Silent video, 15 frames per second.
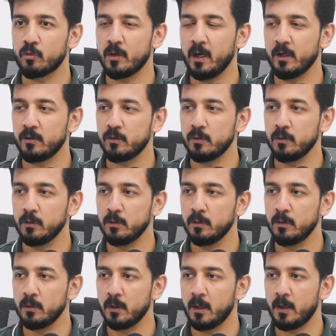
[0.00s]
try
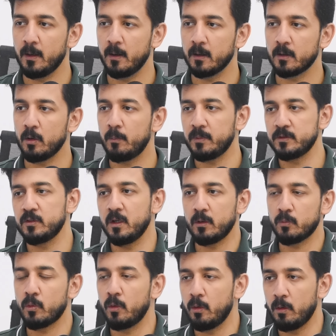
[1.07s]
to compensate
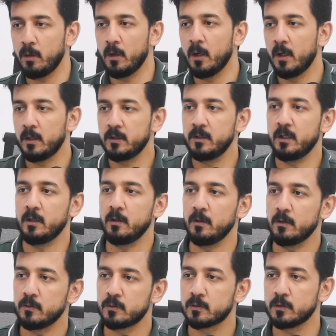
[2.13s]
for
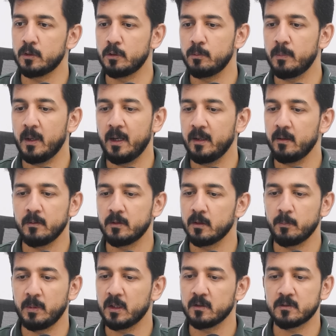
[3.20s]
their scope,
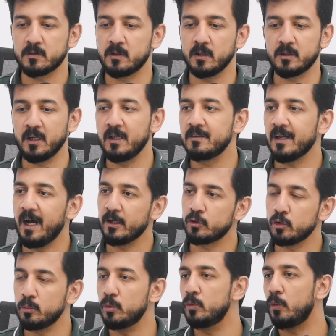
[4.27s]
and because things had
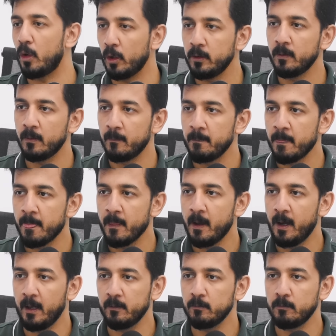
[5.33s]
to move on
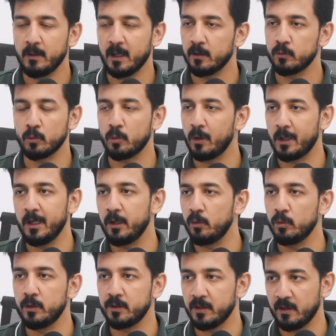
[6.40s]
and we had to quickly
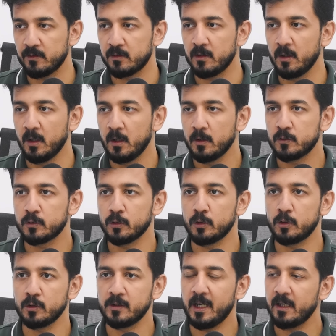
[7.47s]
do the test.
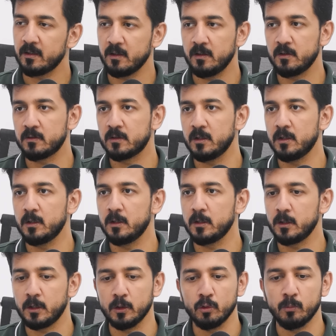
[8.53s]
So that is the
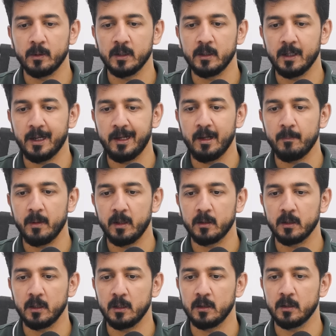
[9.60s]
human element
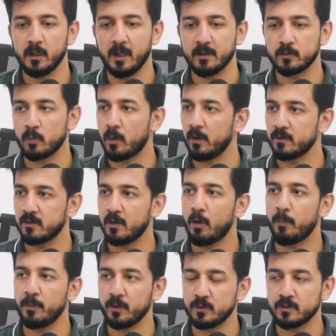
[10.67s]
in as far as the
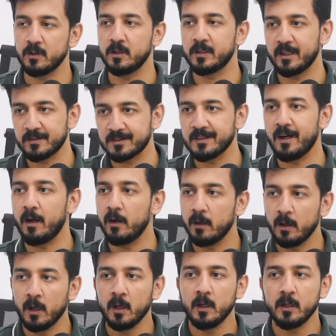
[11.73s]
operational tests
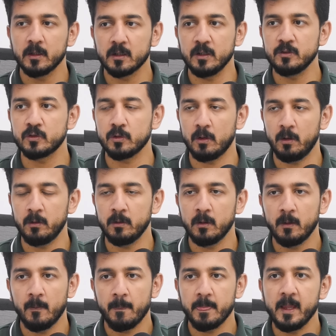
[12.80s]
are concerned.
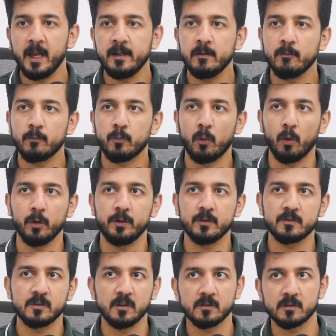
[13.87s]
Then for the
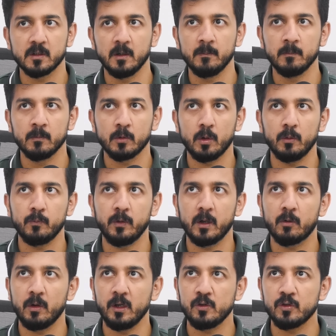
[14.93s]
system
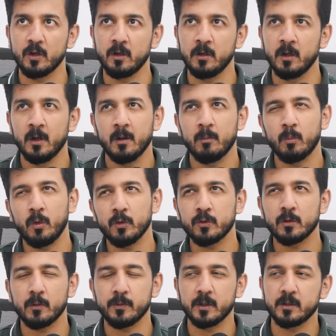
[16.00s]
configuration, most
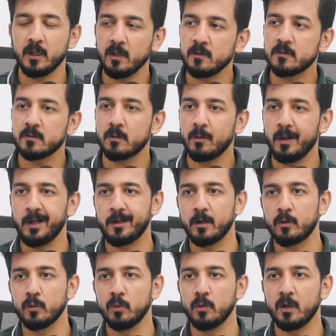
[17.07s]
of the things
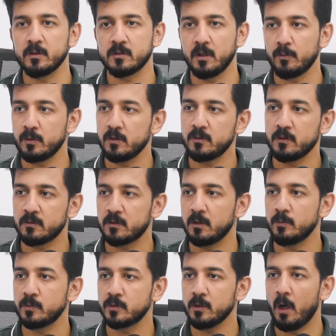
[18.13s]
related to a safety
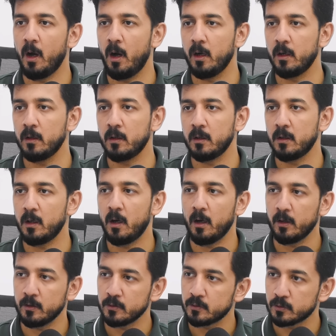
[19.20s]
systems
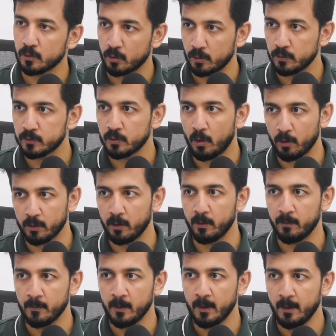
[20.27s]
are sorted
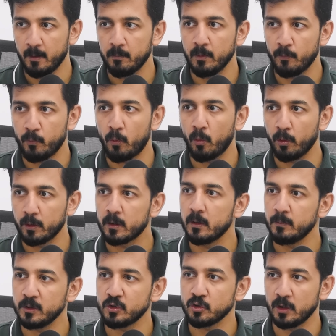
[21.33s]
before
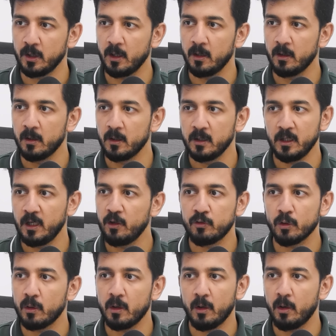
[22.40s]
commissioning. Each
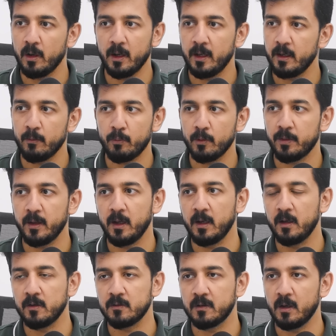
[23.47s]
and everything
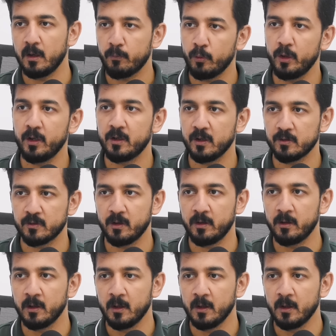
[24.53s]
is carefully tested.